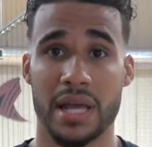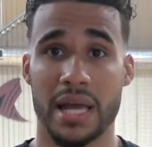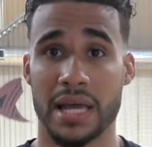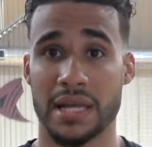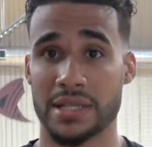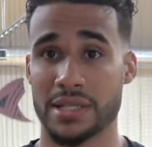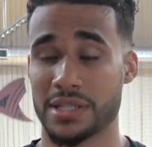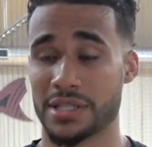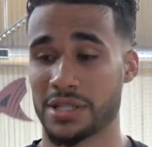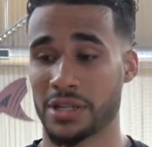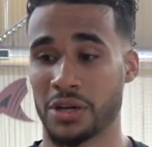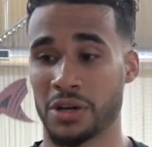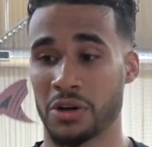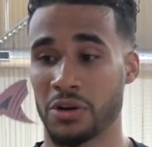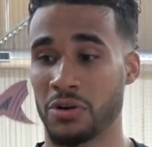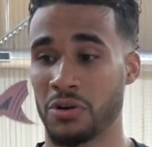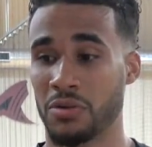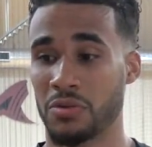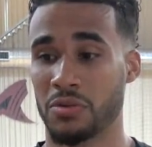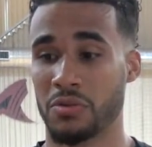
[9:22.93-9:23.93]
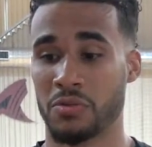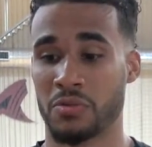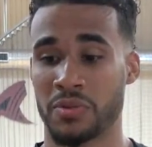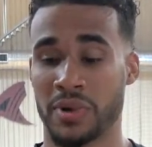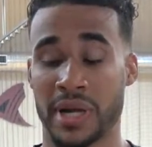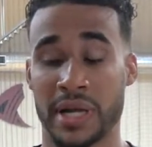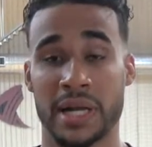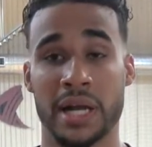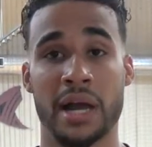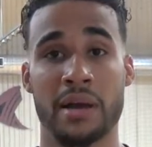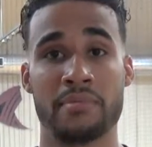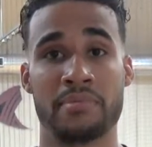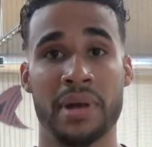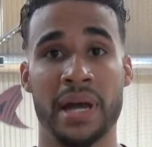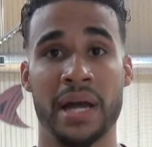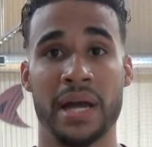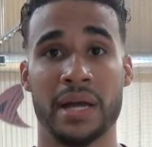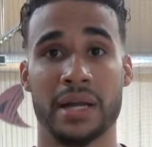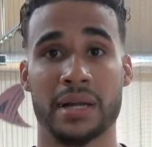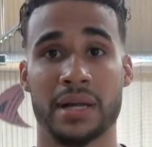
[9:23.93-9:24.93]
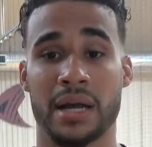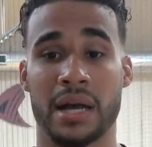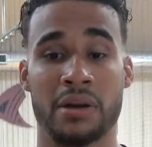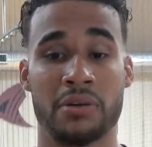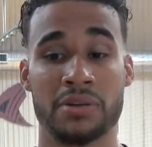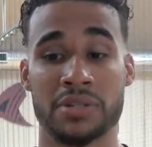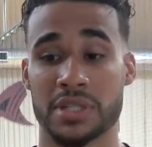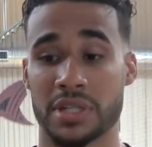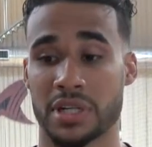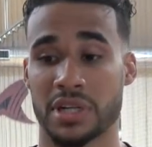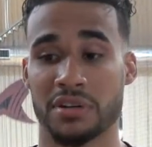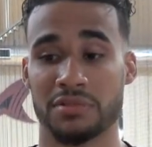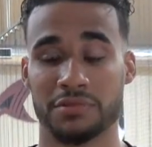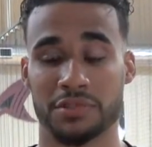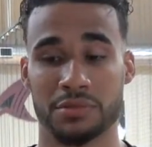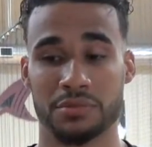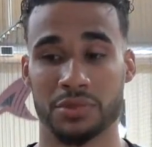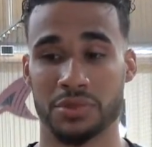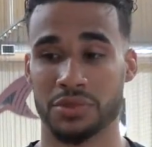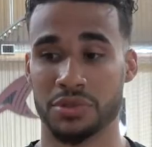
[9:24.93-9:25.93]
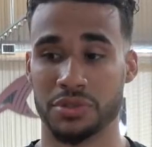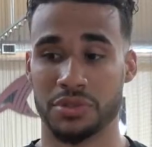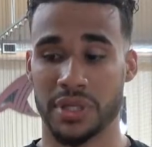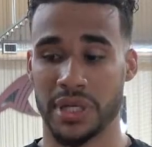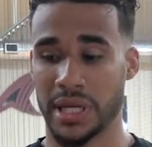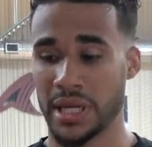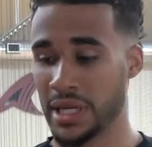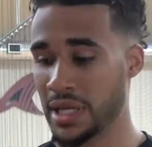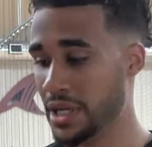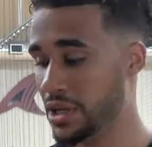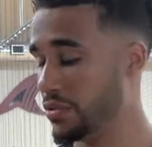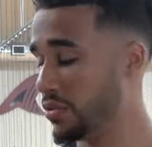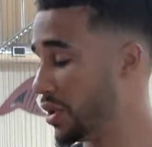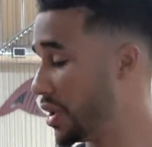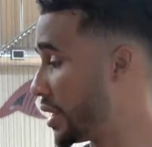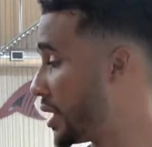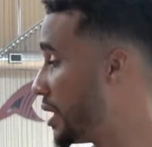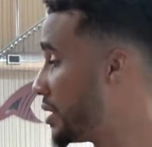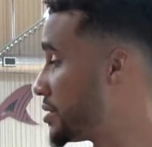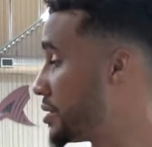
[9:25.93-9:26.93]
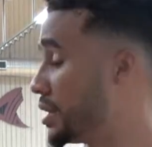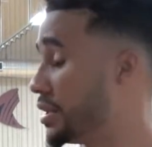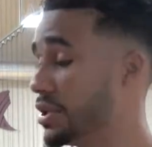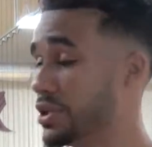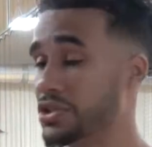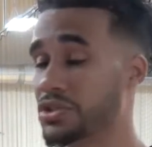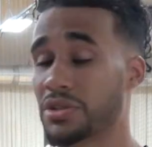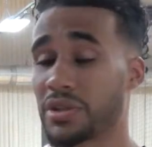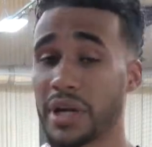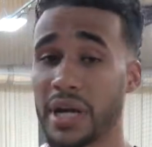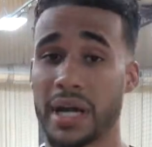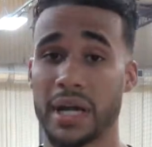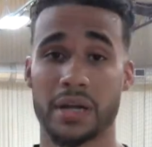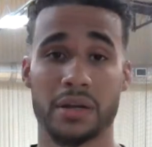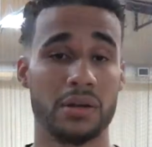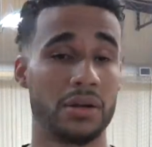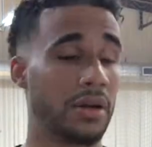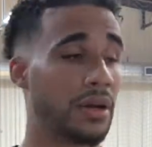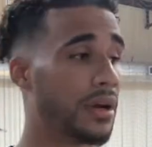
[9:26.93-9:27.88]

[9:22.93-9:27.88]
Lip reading: And so when I got back, I wasn't comfortable doing any workouts on the track,